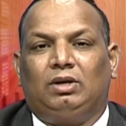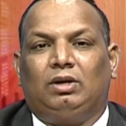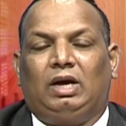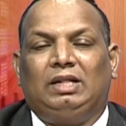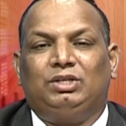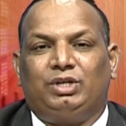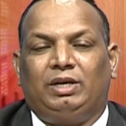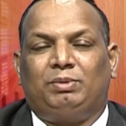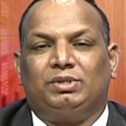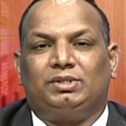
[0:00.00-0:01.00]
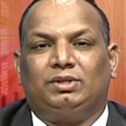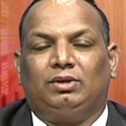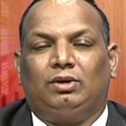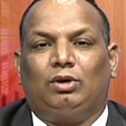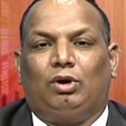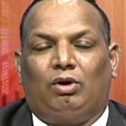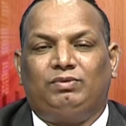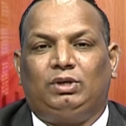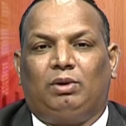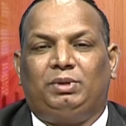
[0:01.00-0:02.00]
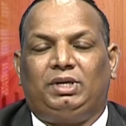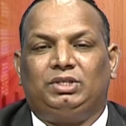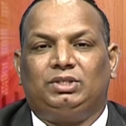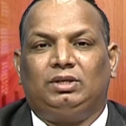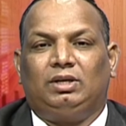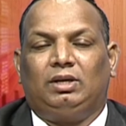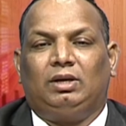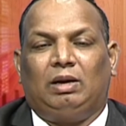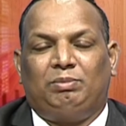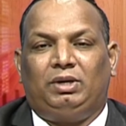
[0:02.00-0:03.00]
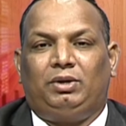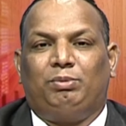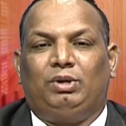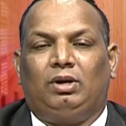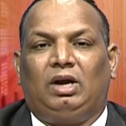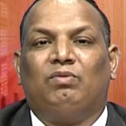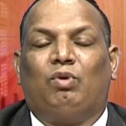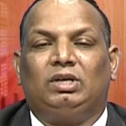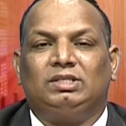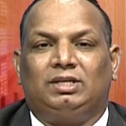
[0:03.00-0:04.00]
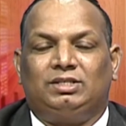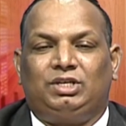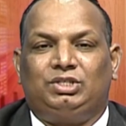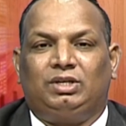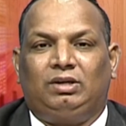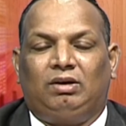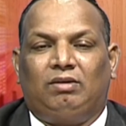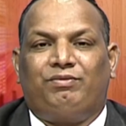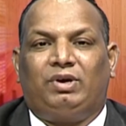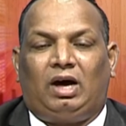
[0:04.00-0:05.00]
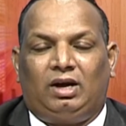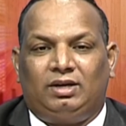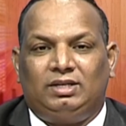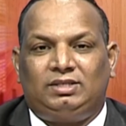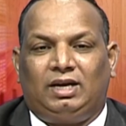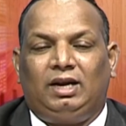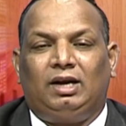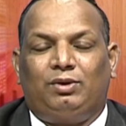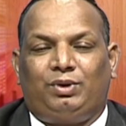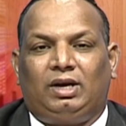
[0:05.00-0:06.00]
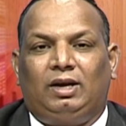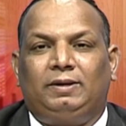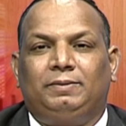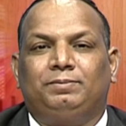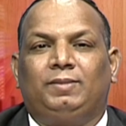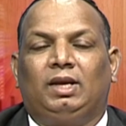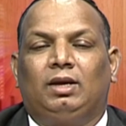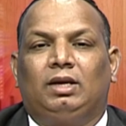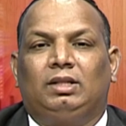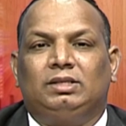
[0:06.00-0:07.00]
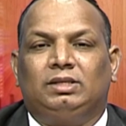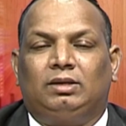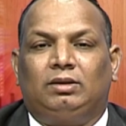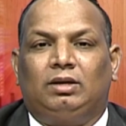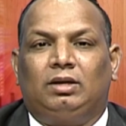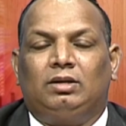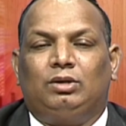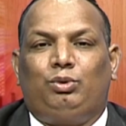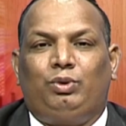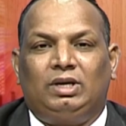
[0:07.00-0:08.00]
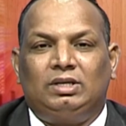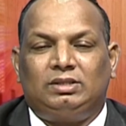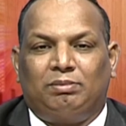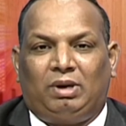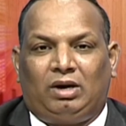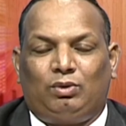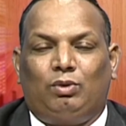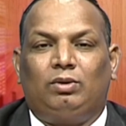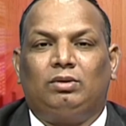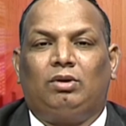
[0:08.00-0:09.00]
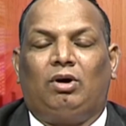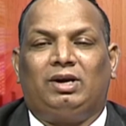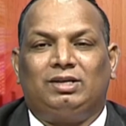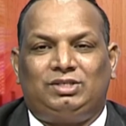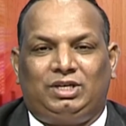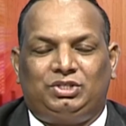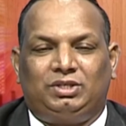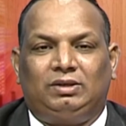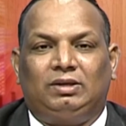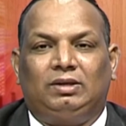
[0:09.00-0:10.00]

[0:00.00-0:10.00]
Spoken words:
and the chairperson of the competition appellate tribunal. And what is the restriction? For our understanding and to recollect, there is a 2 years embargo or a restriction